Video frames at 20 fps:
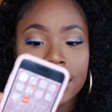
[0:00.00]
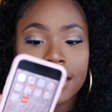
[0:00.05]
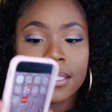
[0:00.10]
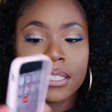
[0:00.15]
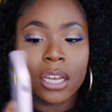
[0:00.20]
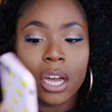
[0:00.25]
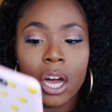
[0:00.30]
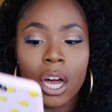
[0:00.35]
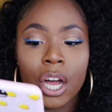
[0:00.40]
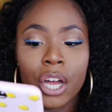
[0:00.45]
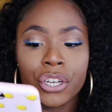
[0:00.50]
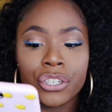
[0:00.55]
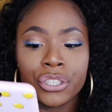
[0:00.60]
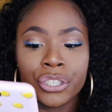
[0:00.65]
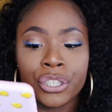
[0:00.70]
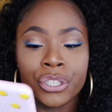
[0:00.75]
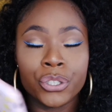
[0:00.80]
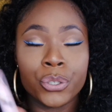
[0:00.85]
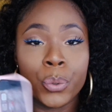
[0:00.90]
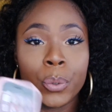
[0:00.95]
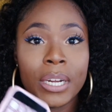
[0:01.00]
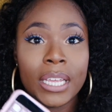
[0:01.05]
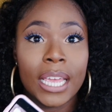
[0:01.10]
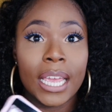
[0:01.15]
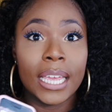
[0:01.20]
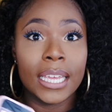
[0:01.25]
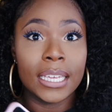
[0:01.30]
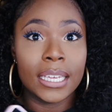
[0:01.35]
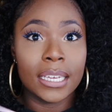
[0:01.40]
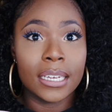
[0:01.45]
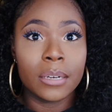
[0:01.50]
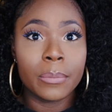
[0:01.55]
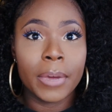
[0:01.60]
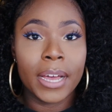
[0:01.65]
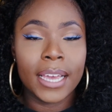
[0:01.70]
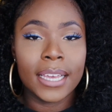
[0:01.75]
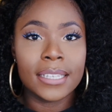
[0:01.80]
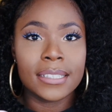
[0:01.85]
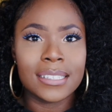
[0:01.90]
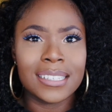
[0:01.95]
is 128
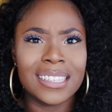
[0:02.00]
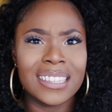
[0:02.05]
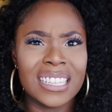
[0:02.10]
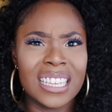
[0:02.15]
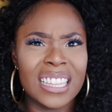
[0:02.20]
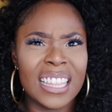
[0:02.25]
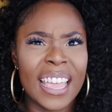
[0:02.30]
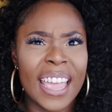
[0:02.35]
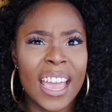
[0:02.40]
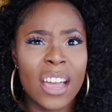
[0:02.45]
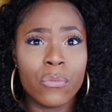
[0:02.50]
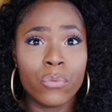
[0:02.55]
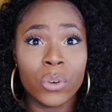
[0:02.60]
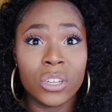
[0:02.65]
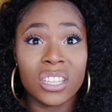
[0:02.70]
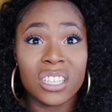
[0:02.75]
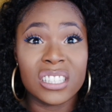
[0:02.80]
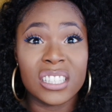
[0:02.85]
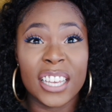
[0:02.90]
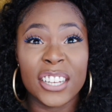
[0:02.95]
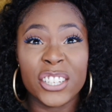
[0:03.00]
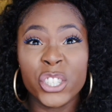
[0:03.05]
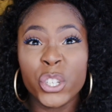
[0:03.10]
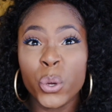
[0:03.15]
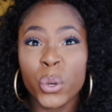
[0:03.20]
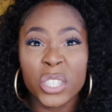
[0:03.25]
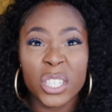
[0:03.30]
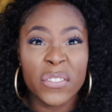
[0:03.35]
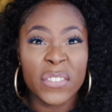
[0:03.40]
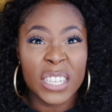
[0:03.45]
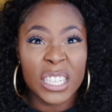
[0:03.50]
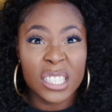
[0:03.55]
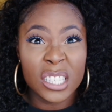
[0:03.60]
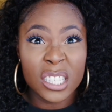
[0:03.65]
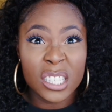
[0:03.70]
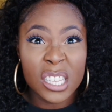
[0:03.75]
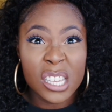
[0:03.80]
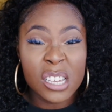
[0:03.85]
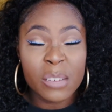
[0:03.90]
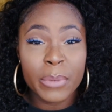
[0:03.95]
gigabytes, and then they have one that's like
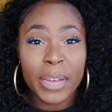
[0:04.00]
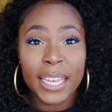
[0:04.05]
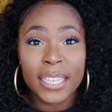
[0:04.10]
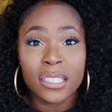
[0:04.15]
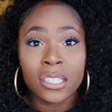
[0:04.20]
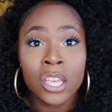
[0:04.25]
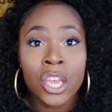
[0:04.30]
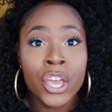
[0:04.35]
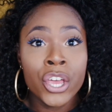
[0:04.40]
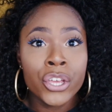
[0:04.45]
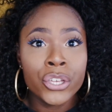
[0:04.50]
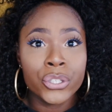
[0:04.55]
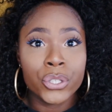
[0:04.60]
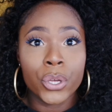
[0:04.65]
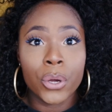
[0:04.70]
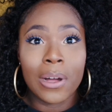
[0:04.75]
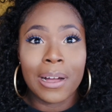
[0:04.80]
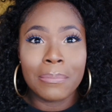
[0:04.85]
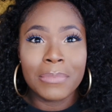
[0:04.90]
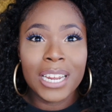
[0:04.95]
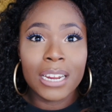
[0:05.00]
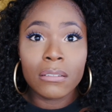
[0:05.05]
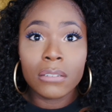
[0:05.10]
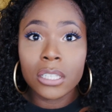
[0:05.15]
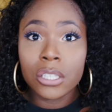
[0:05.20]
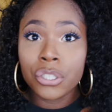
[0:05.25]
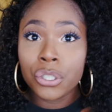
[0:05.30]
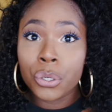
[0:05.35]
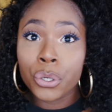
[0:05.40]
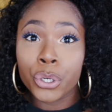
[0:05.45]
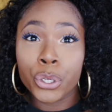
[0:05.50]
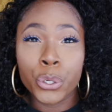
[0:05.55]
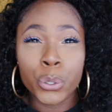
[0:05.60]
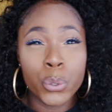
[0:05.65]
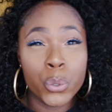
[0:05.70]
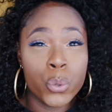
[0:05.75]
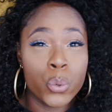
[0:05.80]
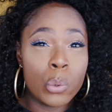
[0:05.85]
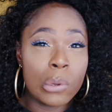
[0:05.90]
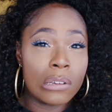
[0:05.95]
256 gigabytes. So I'm not really sure
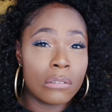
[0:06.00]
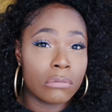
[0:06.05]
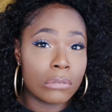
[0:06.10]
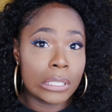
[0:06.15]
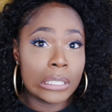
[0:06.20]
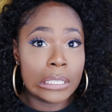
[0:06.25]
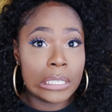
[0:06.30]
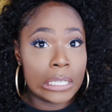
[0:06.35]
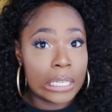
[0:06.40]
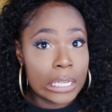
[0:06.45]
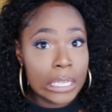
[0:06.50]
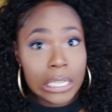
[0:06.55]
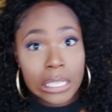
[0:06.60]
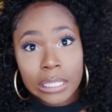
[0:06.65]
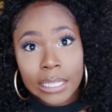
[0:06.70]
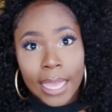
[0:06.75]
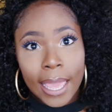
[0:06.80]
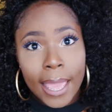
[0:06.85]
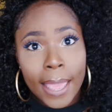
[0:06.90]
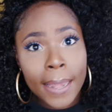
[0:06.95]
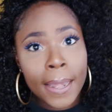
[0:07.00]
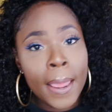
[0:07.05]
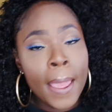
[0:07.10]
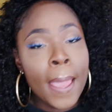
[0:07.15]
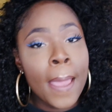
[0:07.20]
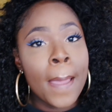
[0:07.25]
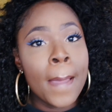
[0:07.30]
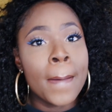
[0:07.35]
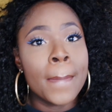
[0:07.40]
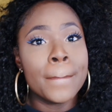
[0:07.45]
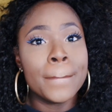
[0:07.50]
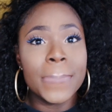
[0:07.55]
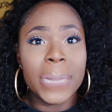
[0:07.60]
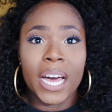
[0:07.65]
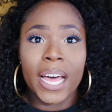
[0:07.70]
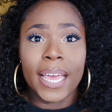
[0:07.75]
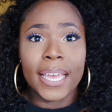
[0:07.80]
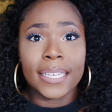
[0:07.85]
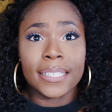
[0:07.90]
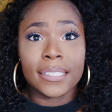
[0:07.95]
who would really need that,
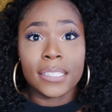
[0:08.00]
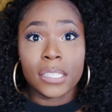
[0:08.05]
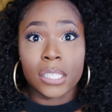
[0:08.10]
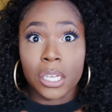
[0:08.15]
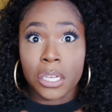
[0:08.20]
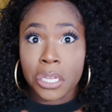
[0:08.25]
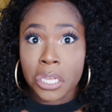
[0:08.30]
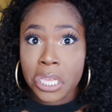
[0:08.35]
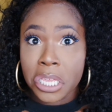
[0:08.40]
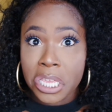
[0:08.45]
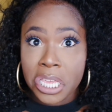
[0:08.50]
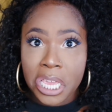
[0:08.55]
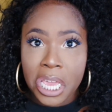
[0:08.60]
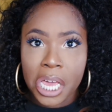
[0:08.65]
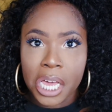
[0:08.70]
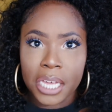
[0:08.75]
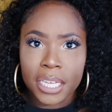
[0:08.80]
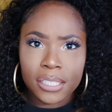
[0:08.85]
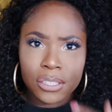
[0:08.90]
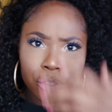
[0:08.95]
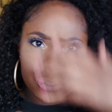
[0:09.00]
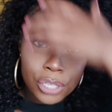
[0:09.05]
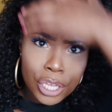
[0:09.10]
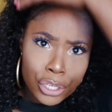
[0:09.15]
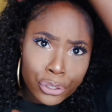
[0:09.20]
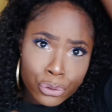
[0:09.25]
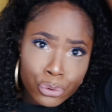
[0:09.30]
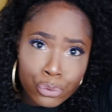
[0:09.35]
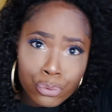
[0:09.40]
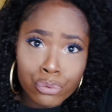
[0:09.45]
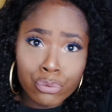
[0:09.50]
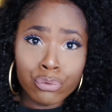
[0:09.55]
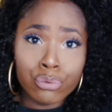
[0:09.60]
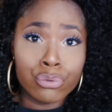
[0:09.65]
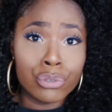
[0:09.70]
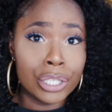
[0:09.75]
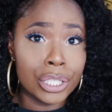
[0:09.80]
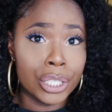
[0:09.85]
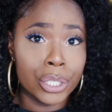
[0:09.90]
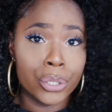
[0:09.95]
but yeah, it's
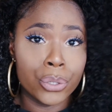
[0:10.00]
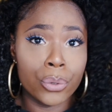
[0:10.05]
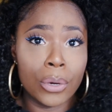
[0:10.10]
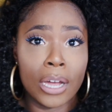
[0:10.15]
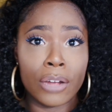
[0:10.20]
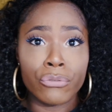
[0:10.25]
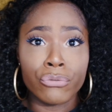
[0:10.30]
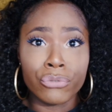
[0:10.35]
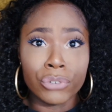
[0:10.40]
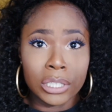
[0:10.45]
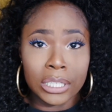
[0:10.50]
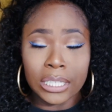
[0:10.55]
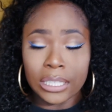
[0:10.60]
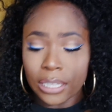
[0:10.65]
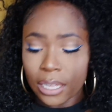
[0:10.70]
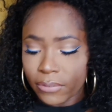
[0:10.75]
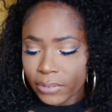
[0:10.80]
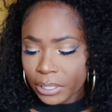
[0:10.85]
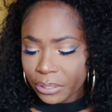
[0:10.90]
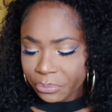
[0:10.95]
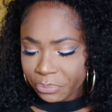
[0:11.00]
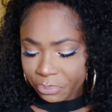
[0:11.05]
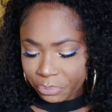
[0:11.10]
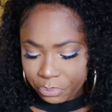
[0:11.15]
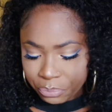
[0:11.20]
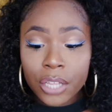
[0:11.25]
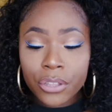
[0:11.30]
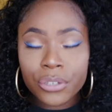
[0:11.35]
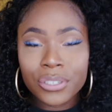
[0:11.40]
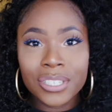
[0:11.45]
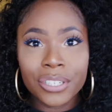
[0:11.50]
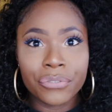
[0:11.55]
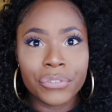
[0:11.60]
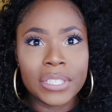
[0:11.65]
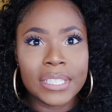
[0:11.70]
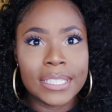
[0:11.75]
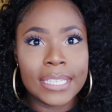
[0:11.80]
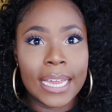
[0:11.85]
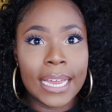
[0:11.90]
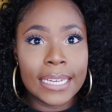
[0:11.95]
really cool. I really love it. Another
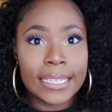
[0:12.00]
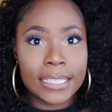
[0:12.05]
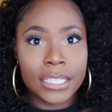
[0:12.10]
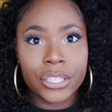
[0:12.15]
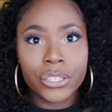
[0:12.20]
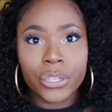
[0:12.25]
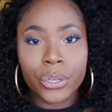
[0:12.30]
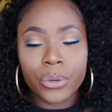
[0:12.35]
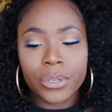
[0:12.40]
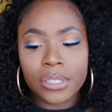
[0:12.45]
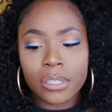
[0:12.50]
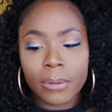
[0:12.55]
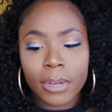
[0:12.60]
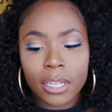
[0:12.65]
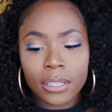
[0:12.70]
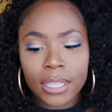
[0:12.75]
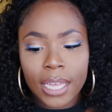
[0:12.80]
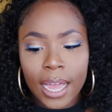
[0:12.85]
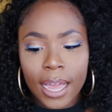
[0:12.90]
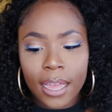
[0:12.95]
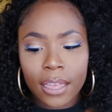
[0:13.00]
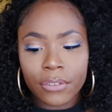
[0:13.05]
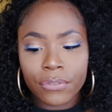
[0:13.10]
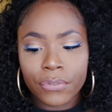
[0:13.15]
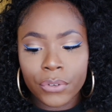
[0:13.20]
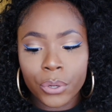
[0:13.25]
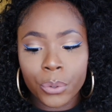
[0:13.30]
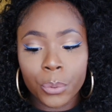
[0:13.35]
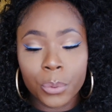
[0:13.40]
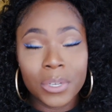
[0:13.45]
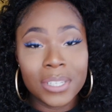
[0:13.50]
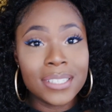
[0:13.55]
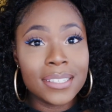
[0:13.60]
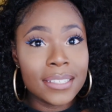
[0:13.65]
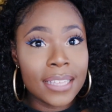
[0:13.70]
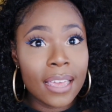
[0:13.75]
difference that I did notice about the iPhone